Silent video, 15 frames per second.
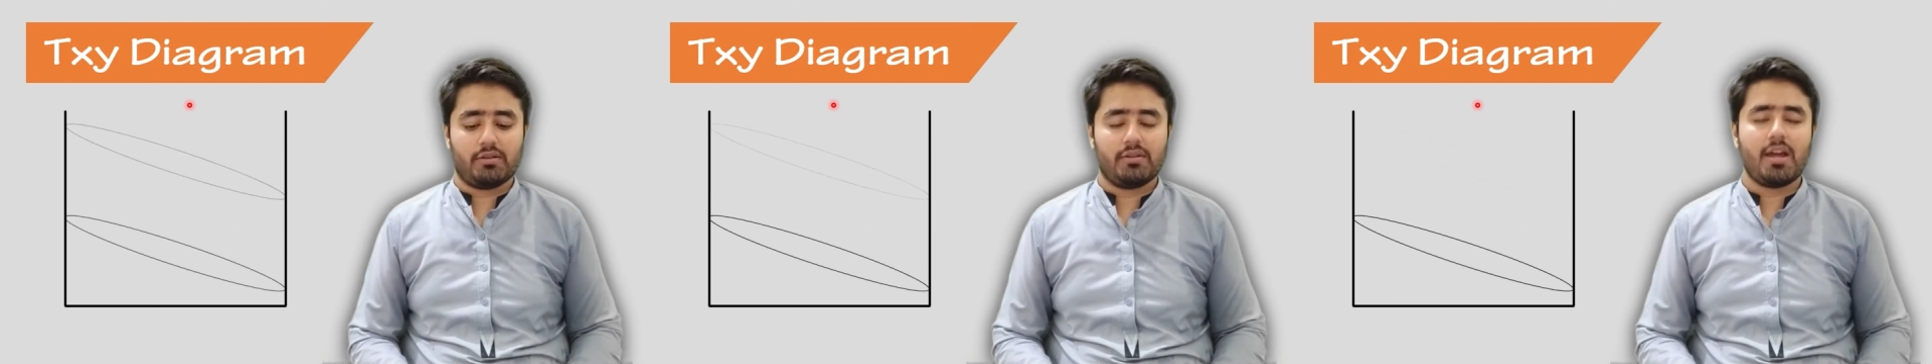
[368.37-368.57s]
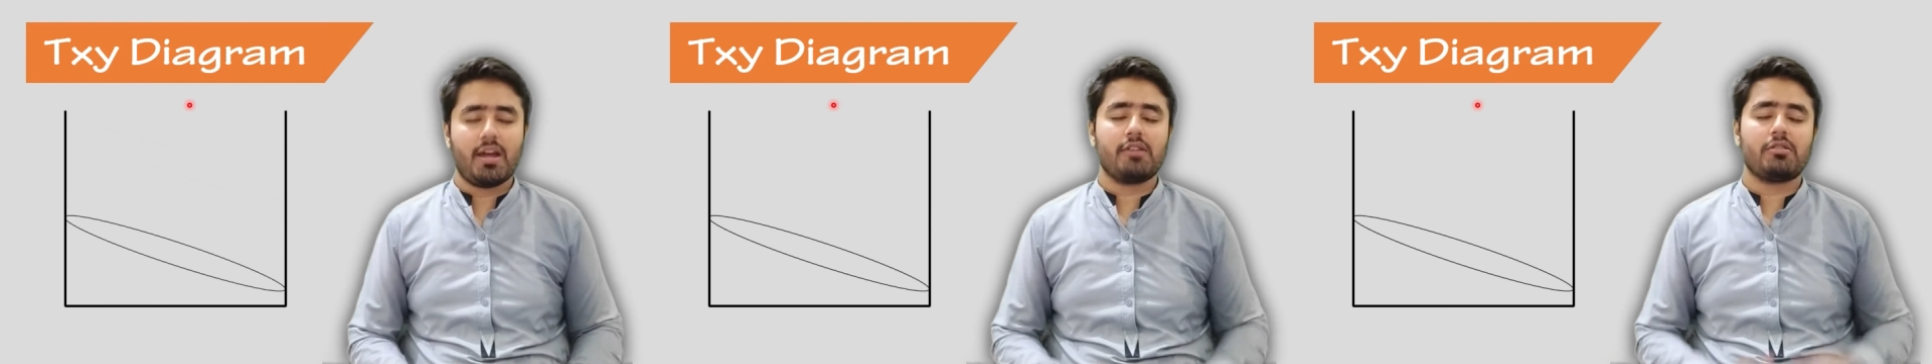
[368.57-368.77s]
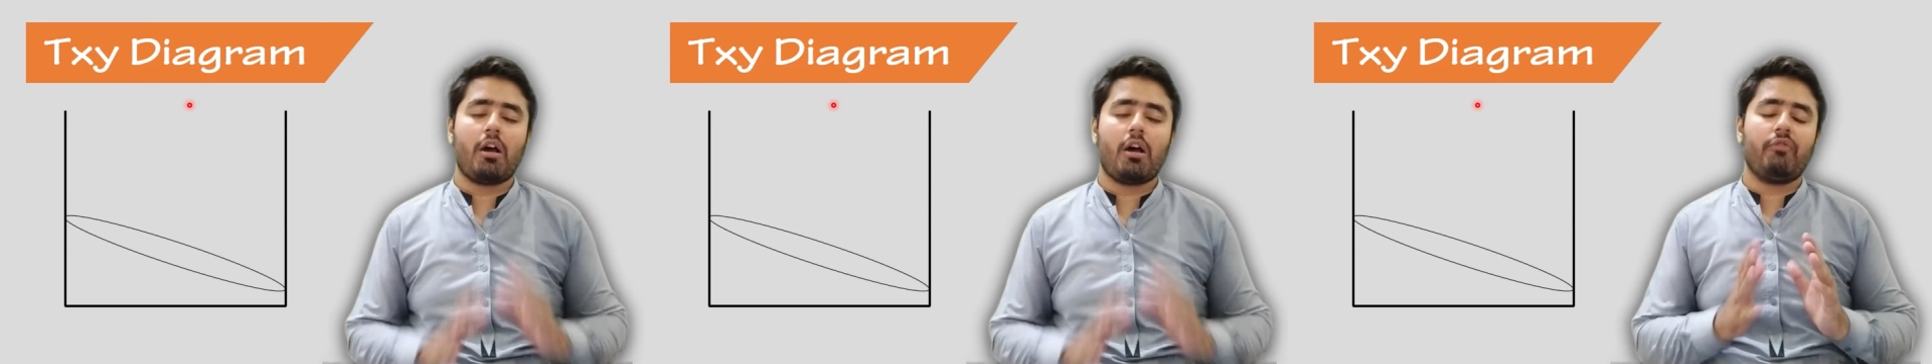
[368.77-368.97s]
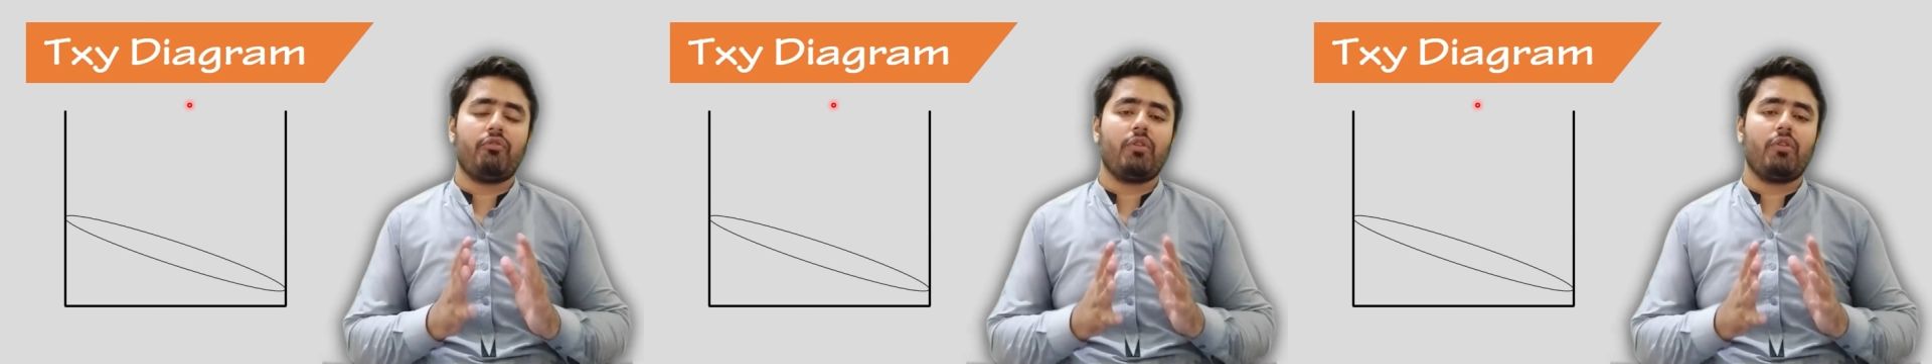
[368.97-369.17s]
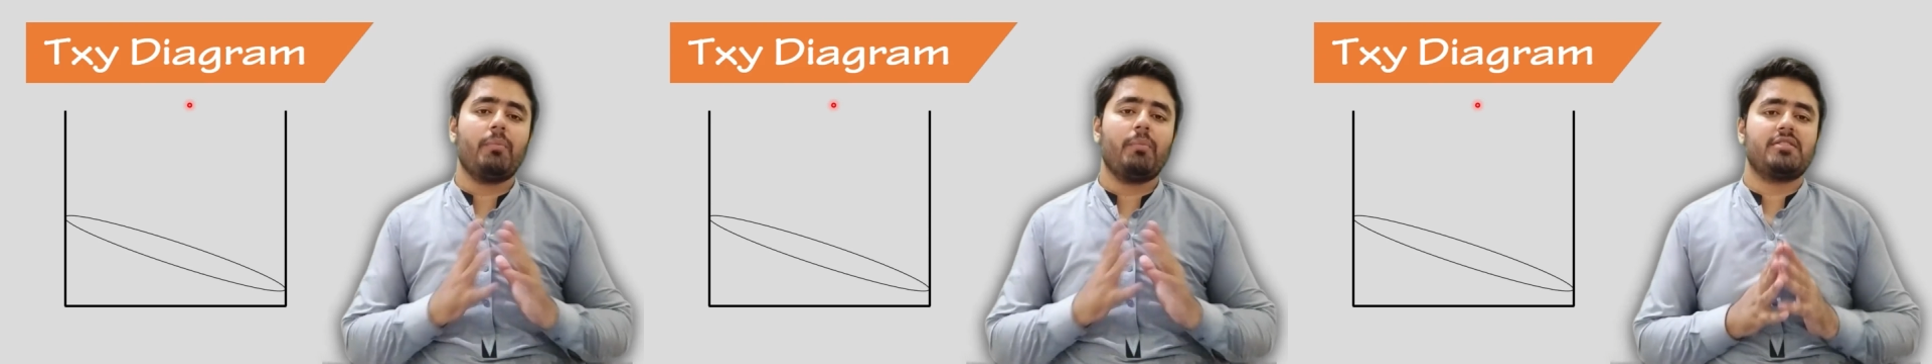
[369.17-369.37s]
That's
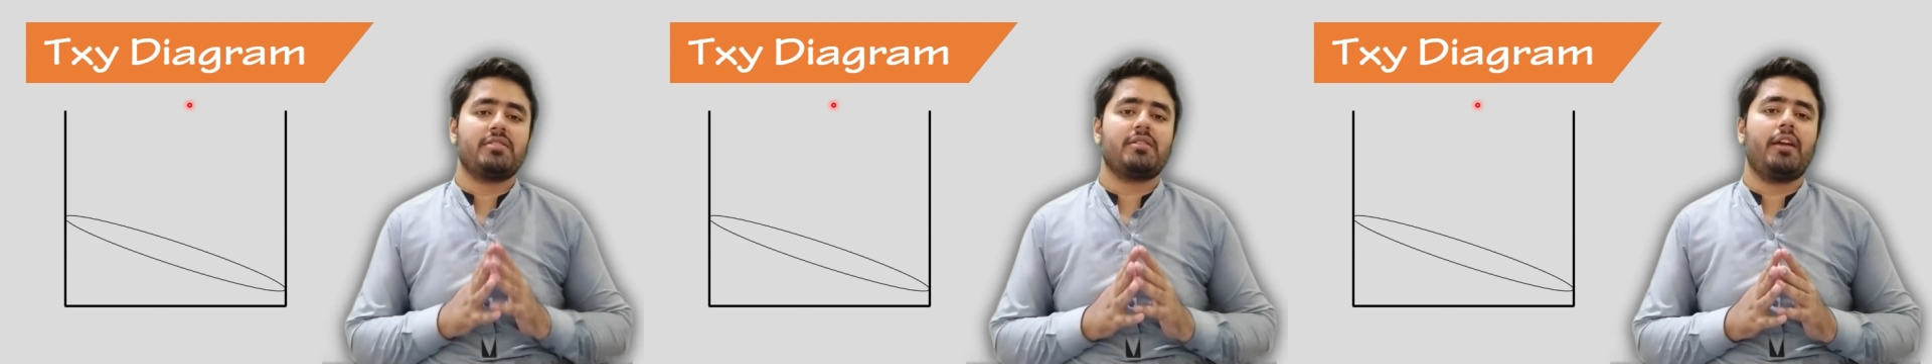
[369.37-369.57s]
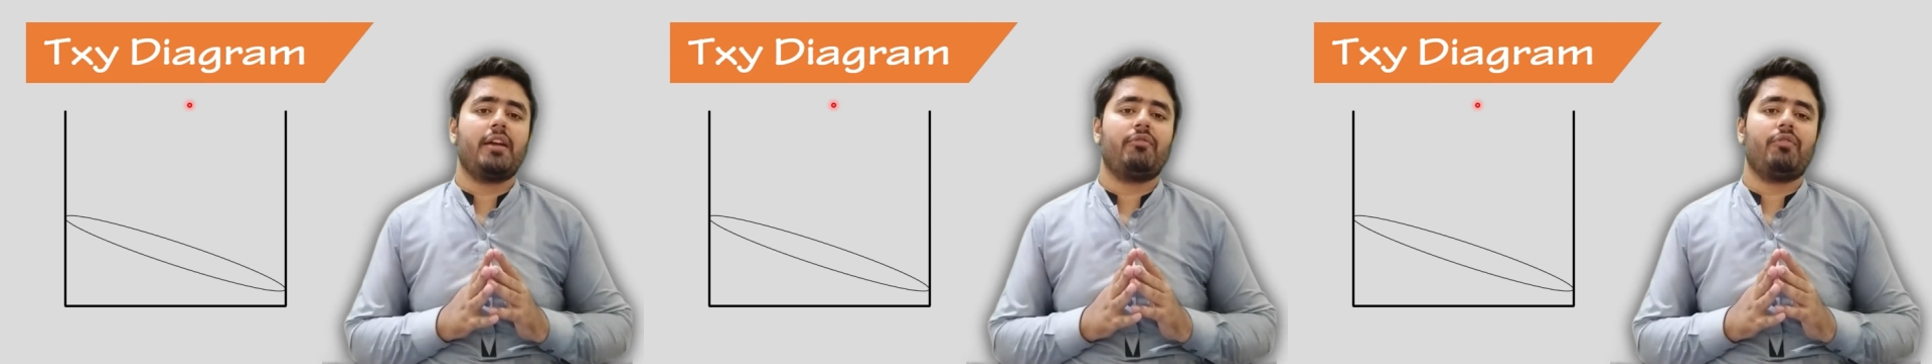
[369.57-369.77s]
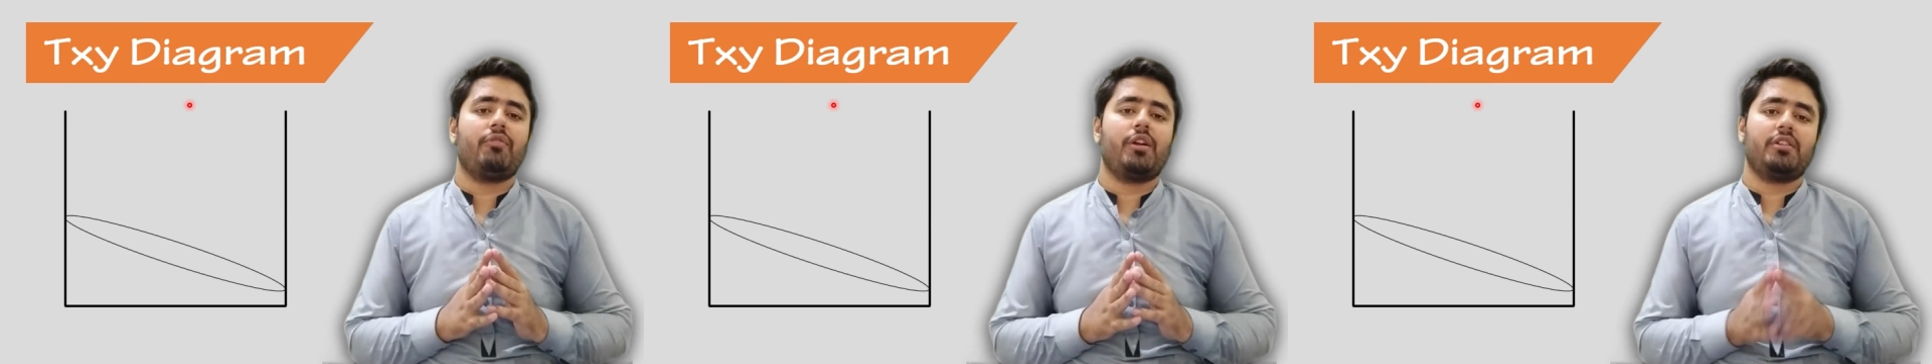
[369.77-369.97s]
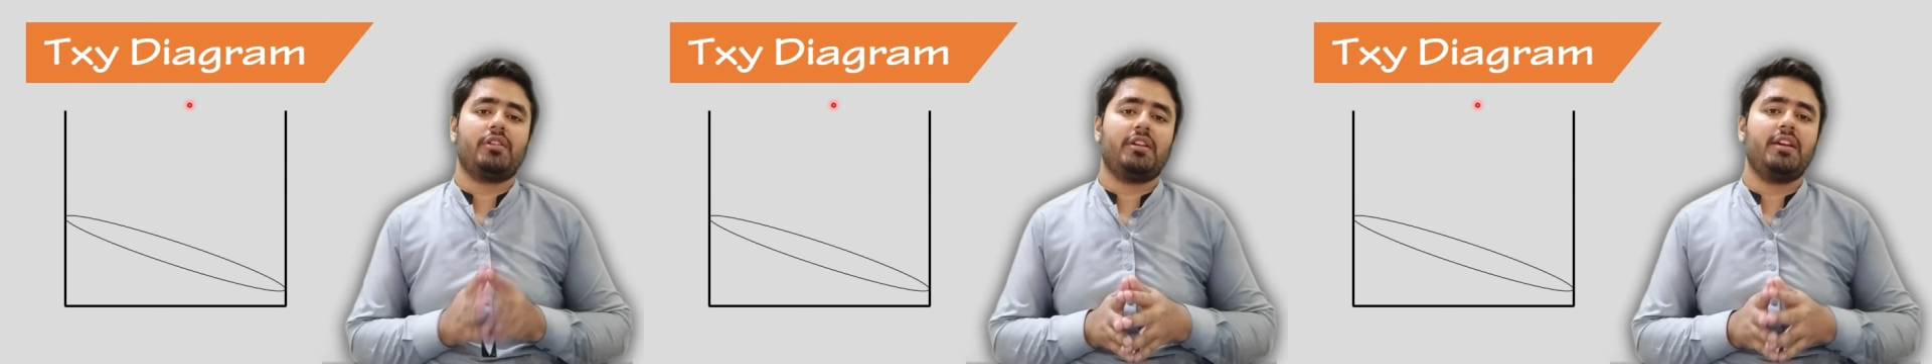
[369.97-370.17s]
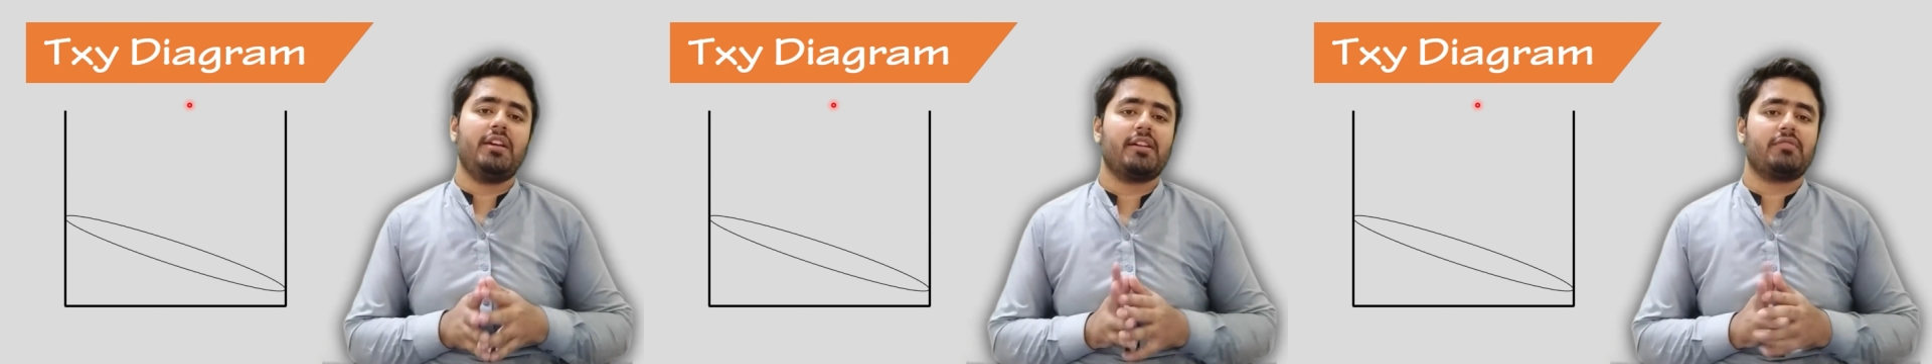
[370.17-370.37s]
all from my side for the
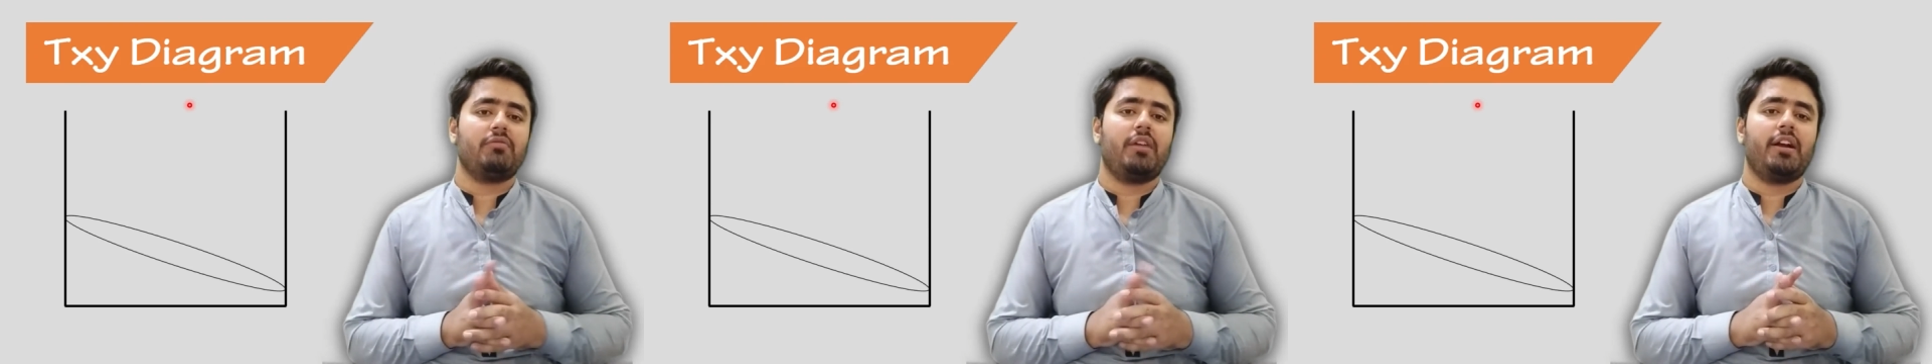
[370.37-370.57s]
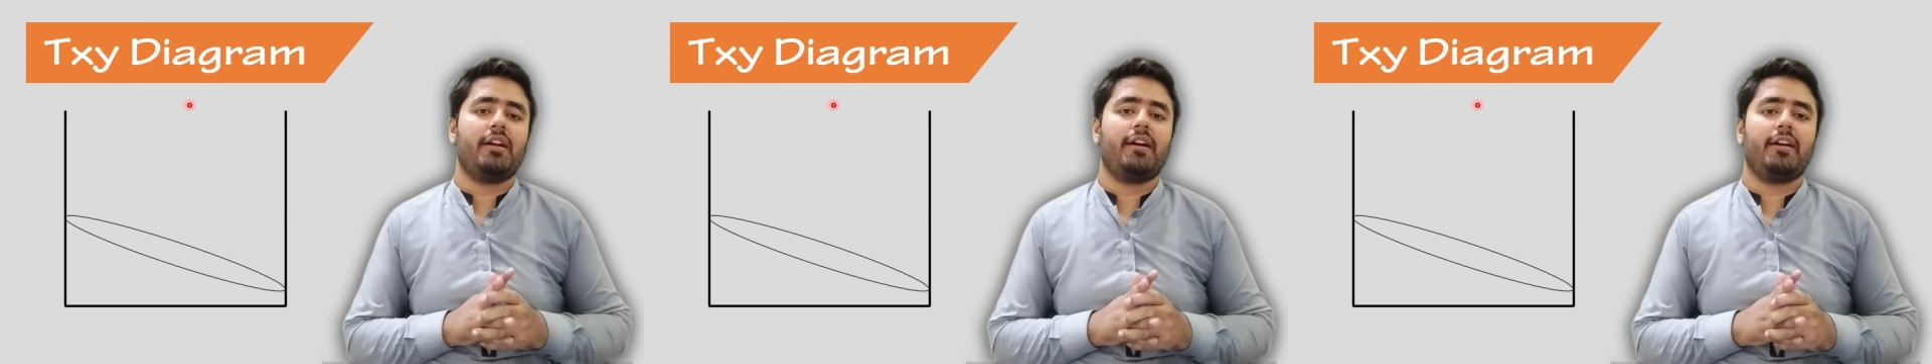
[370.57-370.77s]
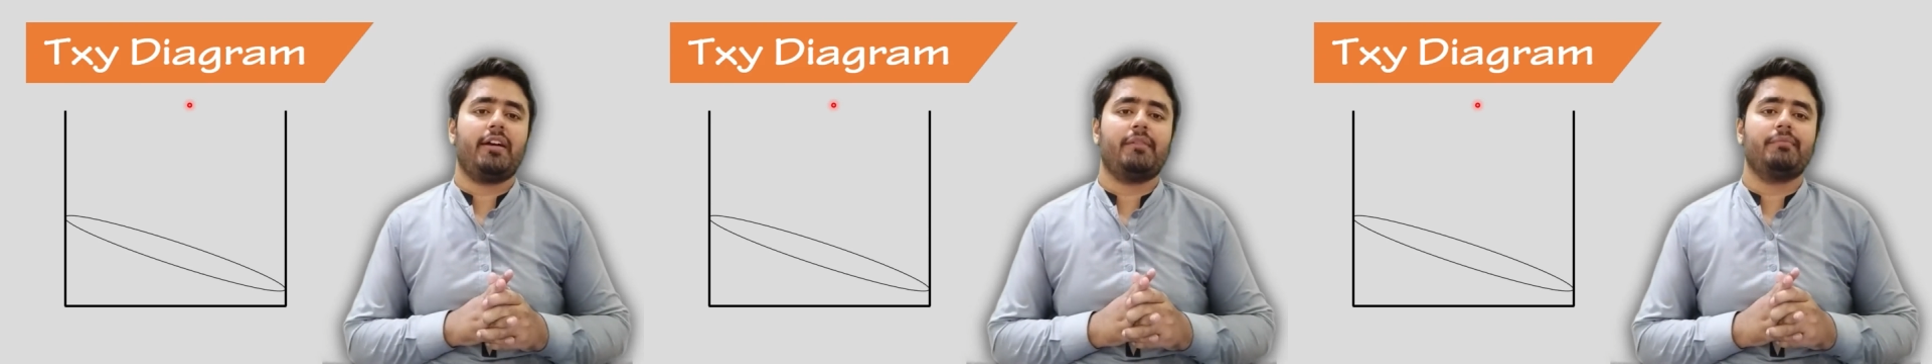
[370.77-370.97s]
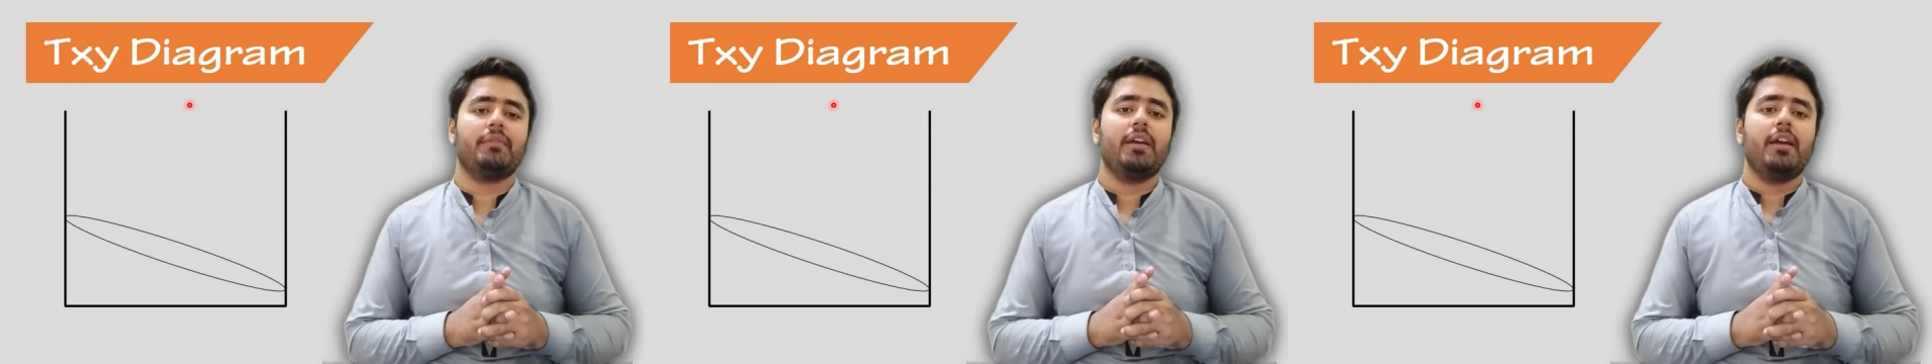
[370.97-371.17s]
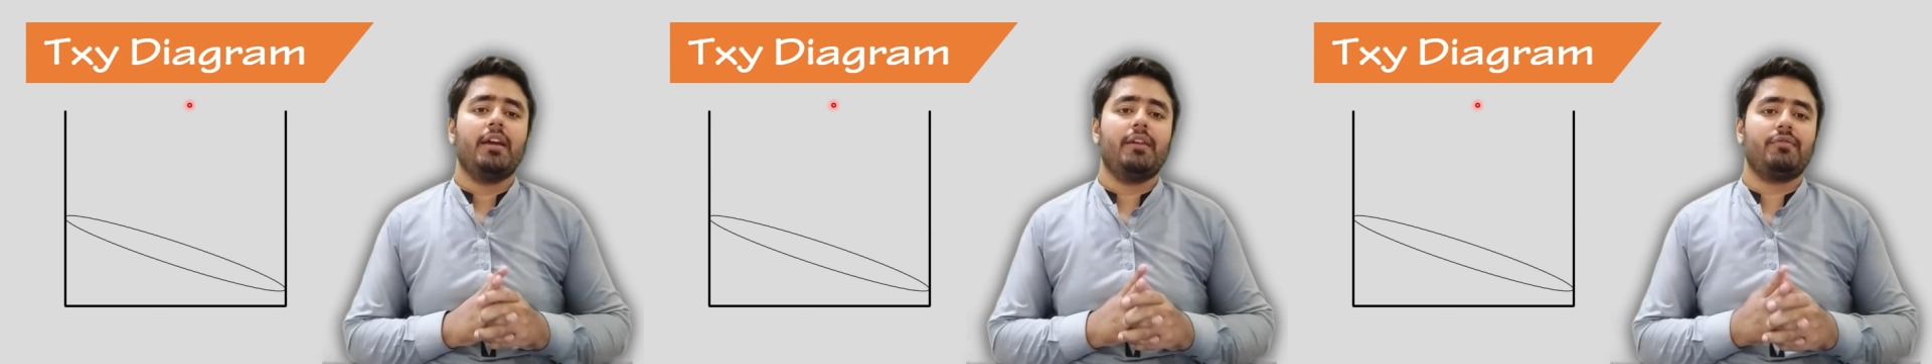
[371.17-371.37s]
Txy diagram.